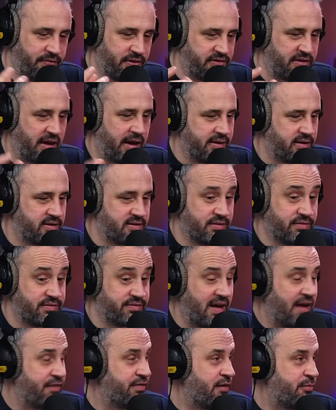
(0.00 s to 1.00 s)
tightness of
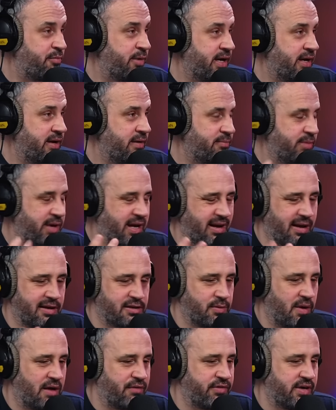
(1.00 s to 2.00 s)
FFP and
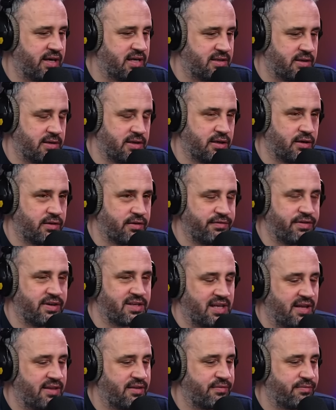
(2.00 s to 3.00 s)
PNS, whatever it is, that, you know, it
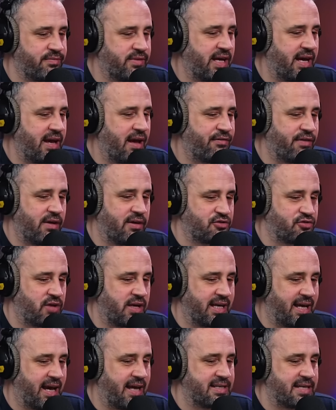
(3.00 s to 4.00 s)
feels like the EFL is trying
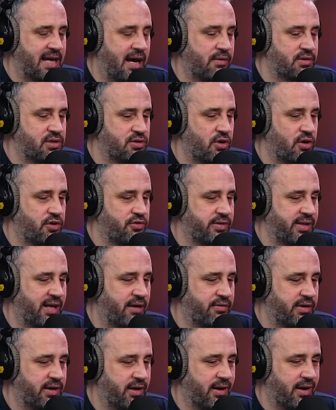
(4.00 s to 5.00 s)
to get its house in order in
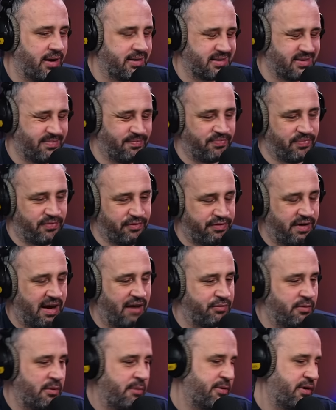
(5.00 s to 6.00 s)
that regard. Far
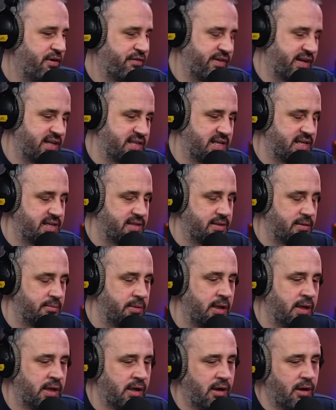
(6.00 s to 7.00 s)
from a perfect system,
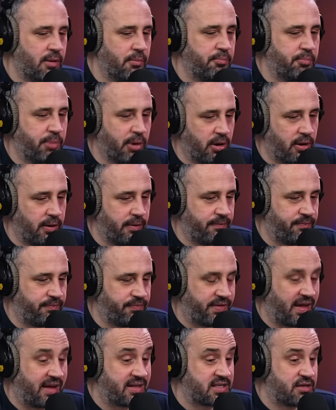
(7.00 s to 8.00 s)
but
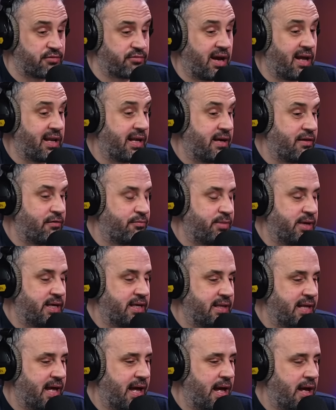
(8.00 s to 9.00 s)
that's the reality of
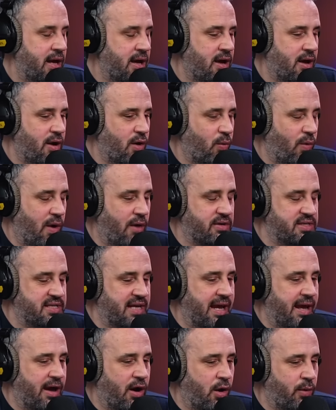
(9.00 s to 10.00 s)
being there. Whereas
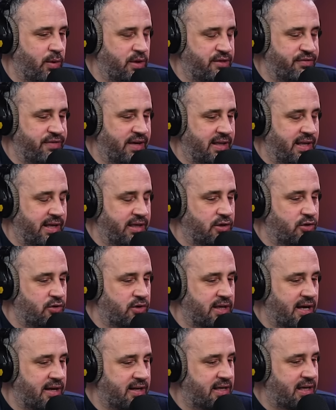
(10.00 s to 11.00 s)
it always felt like you
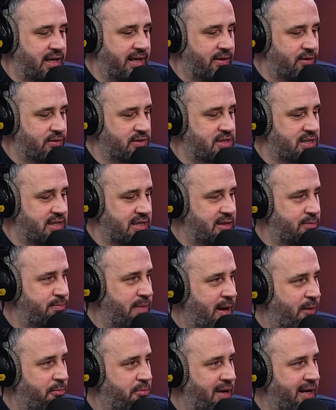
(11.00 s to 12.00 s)
could kind of cling on to these
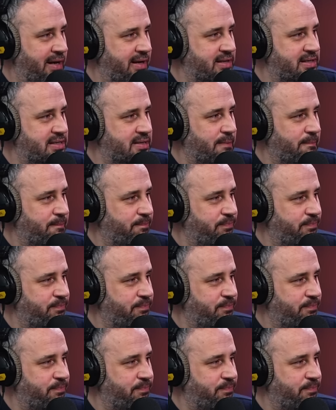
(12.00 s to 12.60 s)
better players